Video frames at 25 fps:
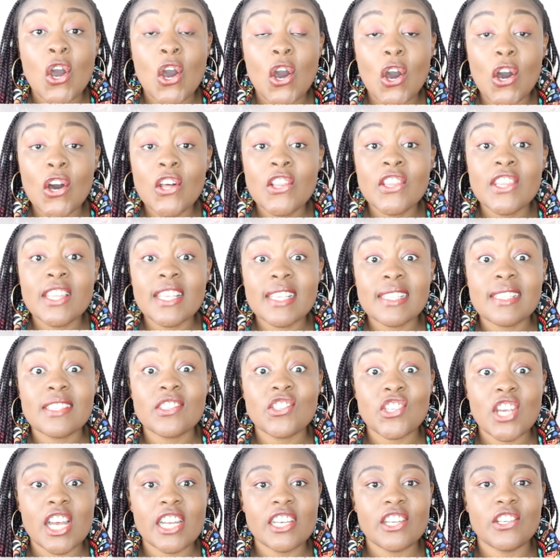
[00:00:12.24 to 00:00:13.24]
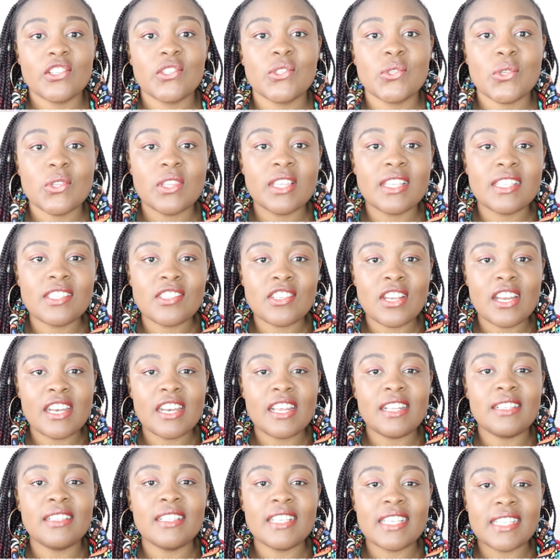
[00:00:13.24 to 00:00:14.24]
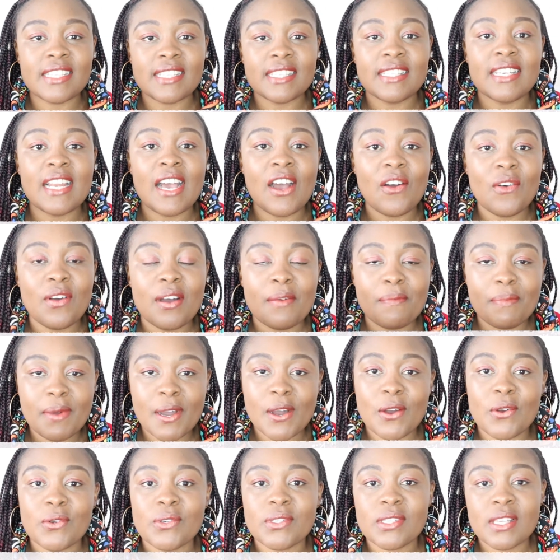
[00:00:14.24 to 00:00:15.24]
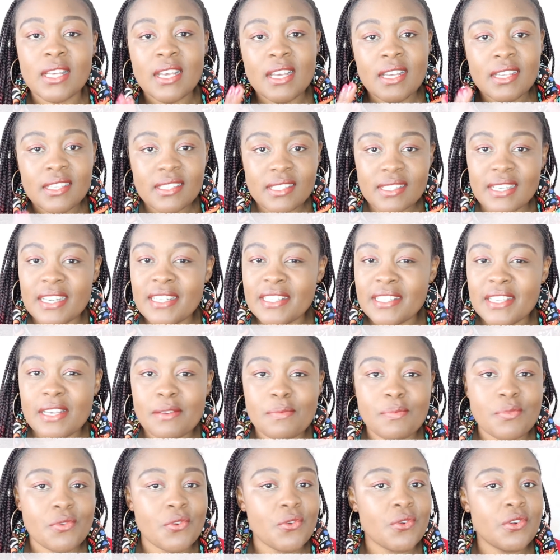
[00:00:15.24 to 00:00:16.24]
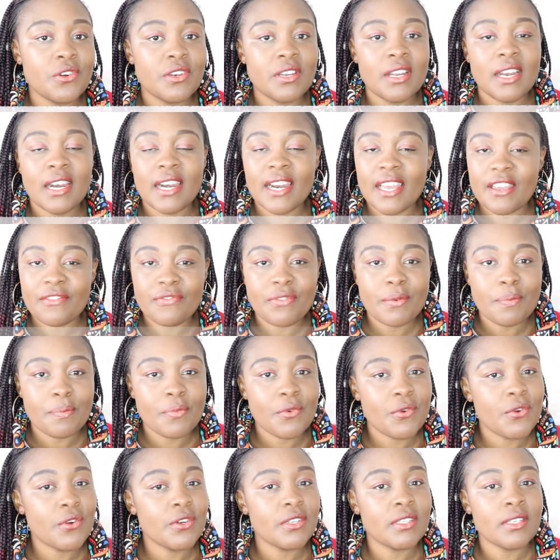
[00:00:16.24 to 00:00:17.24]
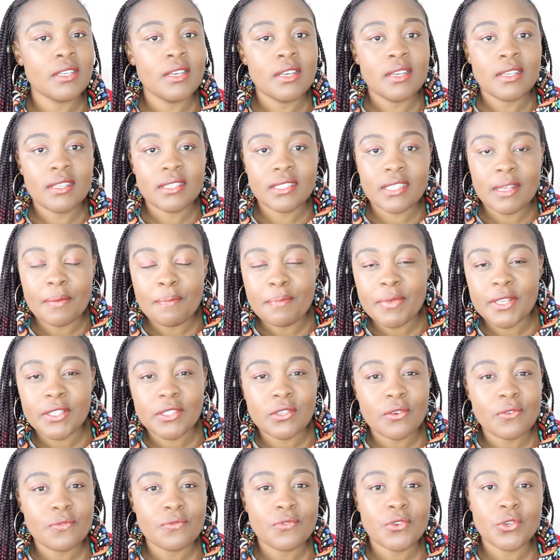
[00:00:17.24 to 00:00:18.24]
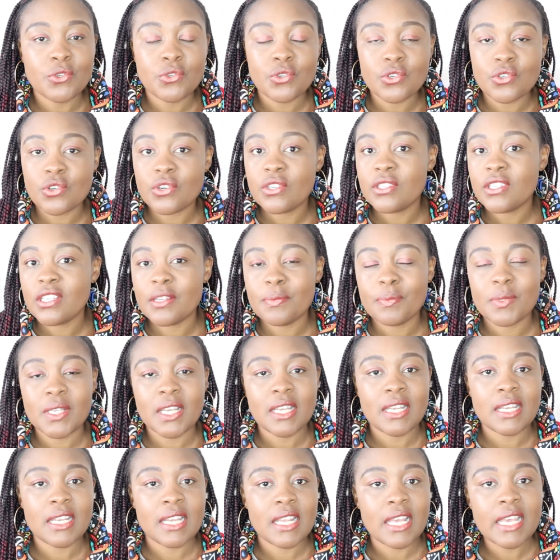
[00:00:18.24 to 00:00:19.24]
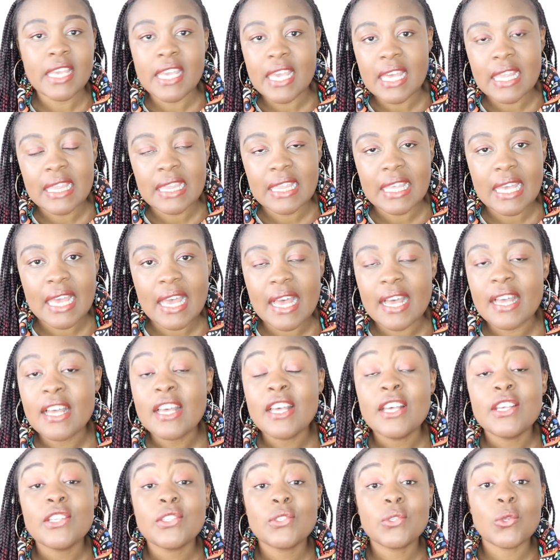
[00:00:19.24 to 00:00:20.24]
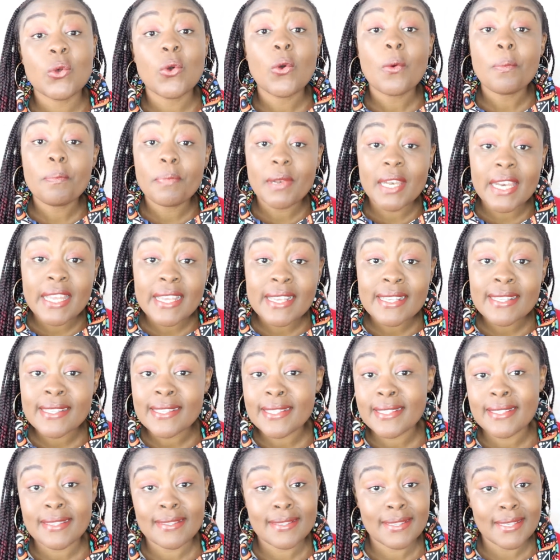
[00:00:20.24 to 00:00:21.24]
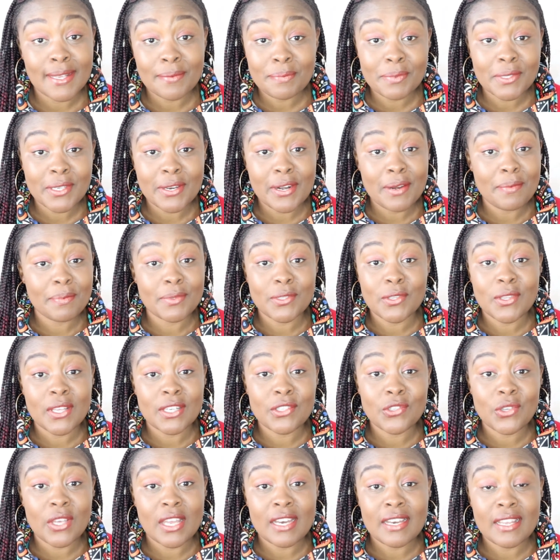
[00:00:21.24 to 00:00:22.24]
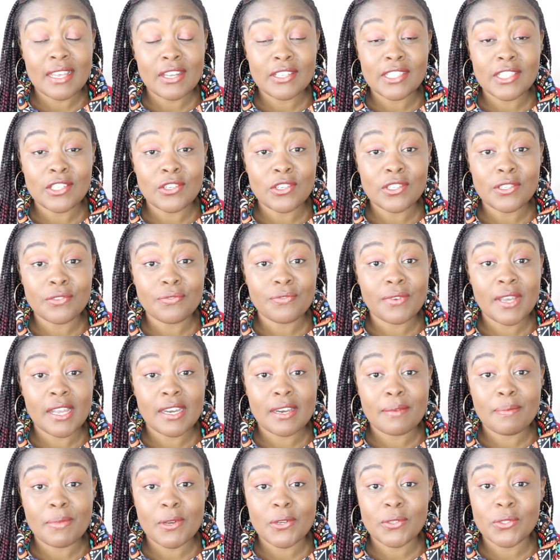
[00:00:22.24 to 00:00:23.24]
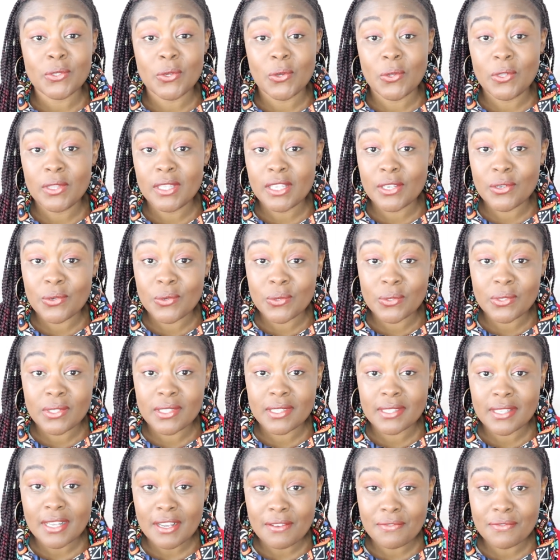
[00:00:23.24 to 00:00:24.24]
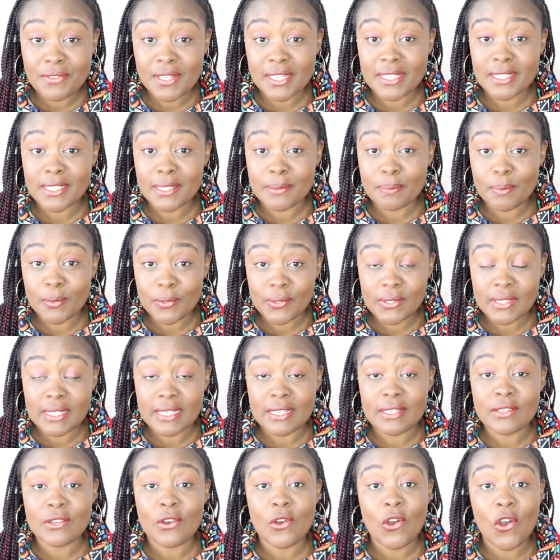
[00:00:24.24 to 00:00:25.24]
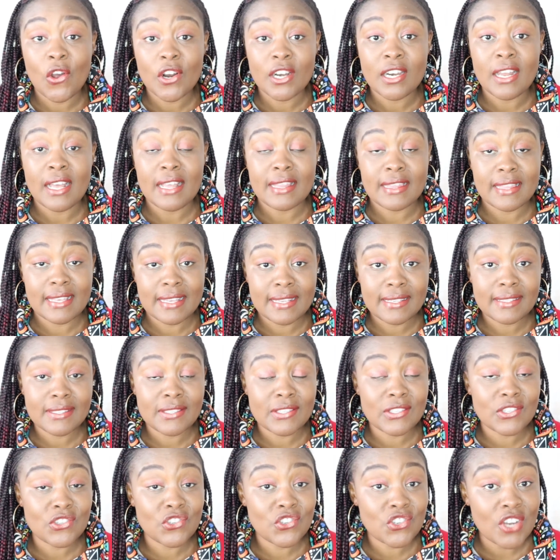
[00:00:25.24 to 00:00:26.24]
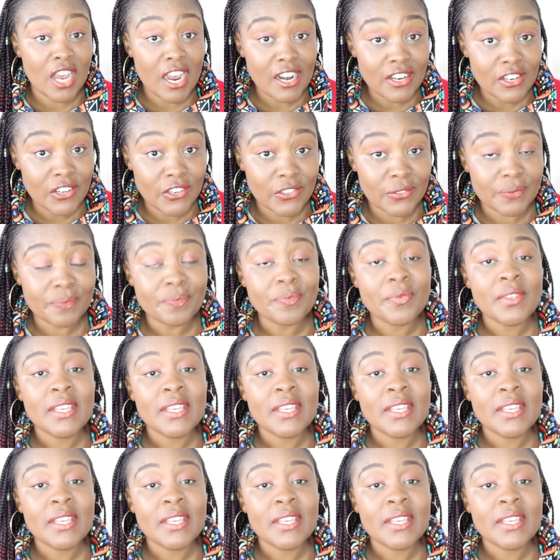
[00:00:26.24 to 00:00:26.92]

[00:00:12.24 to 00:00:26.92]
on this channel. So this channel is now about study abroad, life abroad, some bits of nutrition tips and here and there. So please subscribe so that you can get notified about all the good stuff that is posted on this channel.